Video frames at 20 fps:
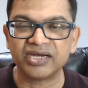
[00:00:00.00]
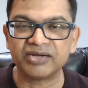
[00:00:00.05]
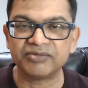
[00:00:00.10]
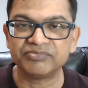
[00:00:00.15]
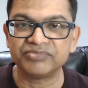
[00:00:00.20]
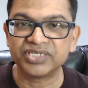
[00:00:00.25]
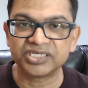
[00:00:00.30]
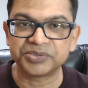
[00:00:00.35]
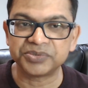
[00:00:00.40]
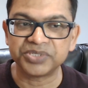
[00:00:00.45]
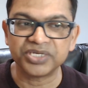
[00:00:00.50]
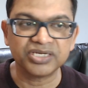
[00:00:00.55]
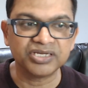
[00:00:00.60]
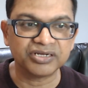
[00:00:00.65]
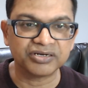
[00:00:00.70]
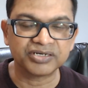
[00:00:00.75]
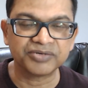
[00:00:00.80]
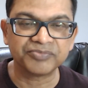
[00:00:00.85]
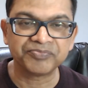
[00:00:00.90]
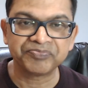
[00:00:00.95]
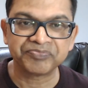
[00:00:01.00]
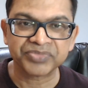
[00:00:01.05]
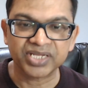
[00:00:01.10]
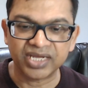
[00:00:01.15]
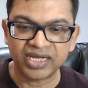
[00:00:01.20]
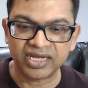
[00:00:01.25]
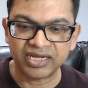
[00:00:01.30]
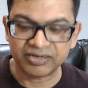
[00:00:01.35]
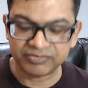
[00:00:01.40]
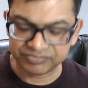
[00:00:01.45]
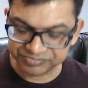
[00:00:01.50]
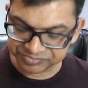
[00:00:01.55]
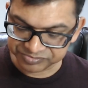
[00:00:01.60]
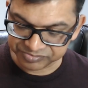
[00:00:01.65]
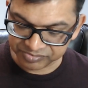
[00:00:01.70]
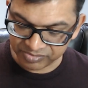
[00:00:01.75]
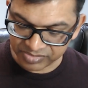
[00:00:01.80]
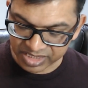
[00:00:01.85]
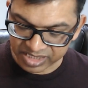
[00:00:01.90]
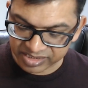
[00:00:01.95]
this vineyard,
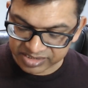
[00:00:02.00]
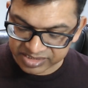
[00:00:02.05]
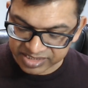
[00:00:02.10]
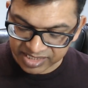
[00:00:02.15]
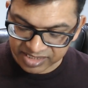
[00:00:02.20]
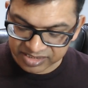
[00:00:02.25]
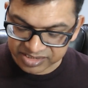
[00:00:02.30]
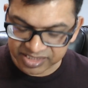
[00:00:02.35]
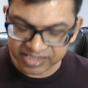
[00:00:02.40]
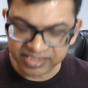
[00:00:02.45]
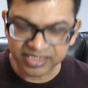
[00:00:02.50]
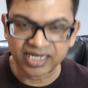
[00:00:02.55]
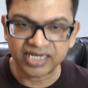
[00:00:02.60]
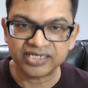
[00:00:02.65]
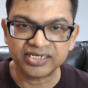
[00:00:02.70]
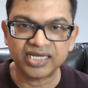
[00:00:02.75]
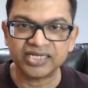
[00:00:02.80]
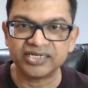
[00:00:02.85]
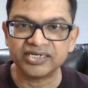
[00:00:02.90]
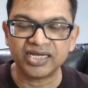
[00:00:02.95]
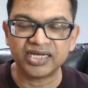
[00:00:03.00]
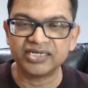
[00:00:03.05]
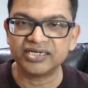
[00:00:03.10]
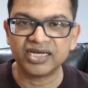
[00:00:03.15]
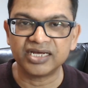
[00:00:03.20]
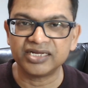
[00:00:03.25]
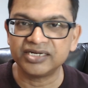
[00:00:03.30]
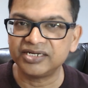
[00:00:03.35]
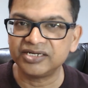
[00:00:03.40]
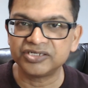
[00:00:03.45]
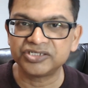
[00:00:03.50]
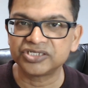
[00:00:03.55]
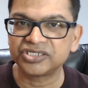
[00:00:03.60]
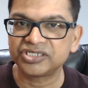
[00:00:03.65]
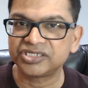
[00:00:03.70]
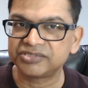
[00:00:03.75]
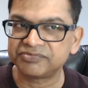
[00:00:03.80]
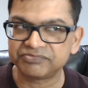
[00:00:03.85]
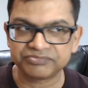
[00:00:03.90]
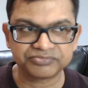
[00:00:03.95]
the tenants, and they're
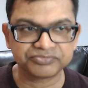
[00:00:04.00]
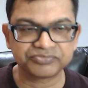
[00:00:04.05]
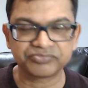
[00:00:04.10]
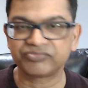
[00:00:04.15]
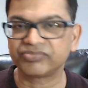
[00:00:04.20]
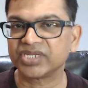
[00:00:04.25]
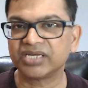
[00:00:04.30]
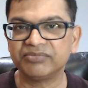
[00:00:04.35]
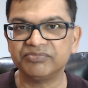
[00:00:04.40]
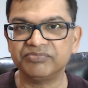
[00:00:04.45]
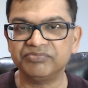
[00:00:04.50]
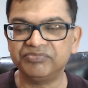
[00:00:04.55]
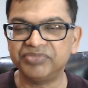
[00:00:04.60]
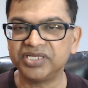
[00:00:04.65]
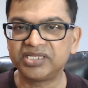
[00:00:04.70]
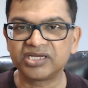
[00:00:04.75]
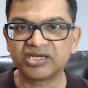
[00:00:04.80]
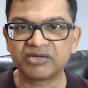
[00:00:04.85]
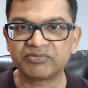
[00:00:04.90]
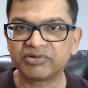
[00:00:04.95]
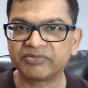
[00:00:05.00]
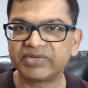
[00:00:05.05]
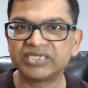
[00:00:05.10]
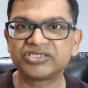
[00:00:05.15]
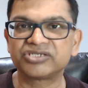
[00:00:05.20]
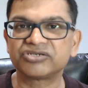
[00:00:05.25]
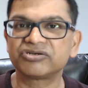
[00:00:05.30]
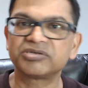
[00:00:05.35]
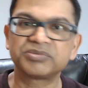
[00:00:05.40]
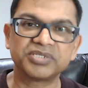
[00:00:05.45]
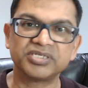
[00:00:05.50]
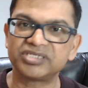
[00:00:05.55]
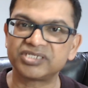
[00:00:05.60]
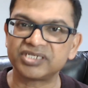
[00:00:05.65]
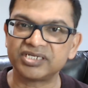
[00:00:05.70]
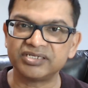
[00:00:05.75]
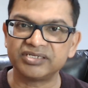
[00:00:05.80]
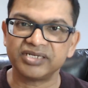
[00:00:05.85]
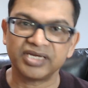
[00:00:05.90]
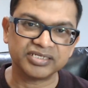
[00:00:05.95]
just beating up on my servants
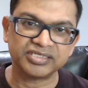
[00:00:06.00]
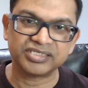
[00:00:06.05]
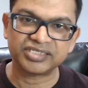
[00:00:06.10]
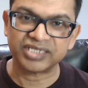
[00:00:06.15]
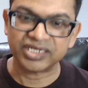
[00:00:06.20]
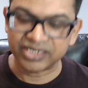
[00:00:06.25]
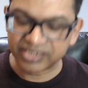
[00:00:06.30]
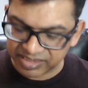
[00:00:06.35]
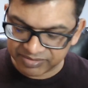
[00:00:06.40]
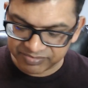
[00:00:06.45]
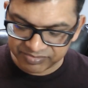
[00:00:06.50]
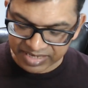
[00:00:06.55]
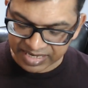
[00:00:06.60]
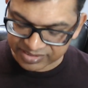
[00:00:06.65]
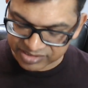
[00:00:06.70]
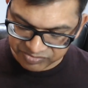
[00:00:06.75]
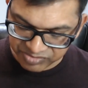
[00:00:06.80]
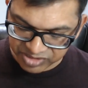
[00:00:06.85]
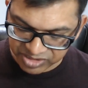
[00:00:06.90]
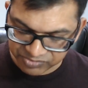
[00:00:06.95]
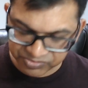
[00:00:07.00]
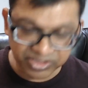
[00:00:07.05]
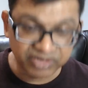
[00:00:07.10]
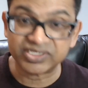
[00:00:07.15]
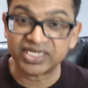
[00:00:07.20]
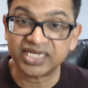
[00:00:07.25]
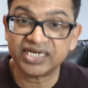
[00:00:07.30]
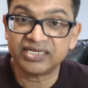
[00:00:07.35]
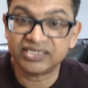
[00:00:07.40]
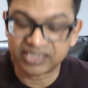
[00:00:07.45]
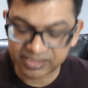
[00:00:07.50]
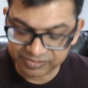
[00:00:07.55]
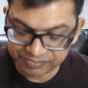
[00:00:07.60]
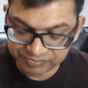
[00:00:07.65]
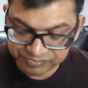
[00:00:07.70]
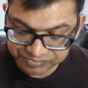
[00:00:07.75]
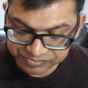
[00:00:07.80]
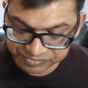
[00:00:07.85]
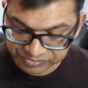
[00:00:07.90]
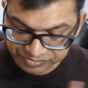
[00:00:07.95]
and sending them back to me without anything.
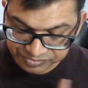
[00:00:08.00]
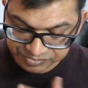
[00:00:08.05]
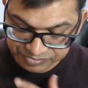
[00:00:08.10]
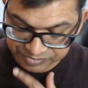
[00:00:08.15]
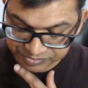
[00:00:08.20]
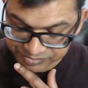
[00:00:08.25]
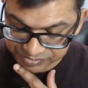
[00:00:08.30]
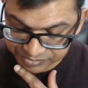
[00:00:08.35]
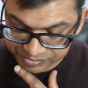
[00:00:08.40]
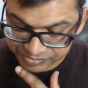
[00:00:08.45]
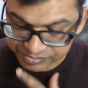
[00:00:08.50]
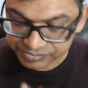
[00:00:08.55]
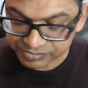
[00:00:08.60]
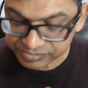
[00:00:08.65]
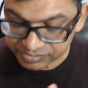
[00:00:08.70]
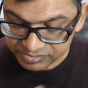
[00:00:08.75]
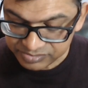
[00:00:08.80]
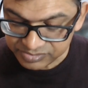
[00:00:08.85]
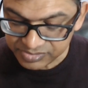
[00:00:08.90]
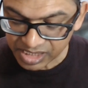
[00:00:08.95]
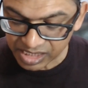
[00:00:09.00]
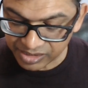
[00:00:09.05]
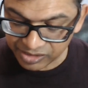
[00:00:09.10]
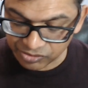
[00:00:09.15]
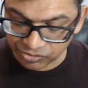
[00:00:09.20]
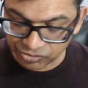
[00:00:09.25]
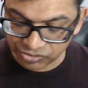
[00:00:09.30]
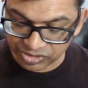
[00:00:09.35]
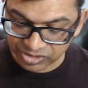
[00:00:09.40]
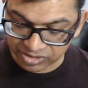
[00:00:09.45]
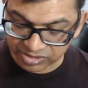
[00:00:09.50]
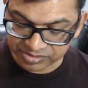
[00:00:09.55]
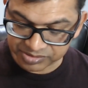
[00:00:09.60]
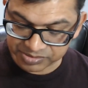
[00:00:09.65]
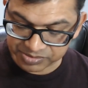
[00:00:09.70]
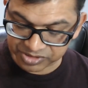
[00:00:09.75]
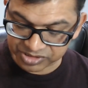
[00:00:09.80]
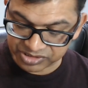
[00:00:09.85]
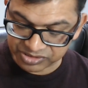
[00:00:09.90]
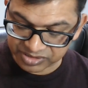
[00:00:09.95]
The owner,
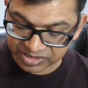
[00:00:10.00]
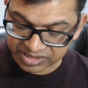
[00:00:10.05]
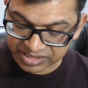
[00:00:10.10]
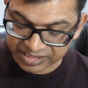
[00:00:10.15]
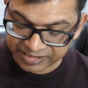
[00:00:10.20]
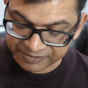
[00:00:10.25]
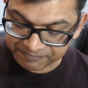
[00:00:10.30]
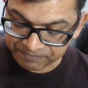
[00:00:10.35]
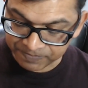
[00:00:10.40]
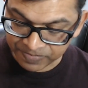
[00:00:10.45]
verse 13,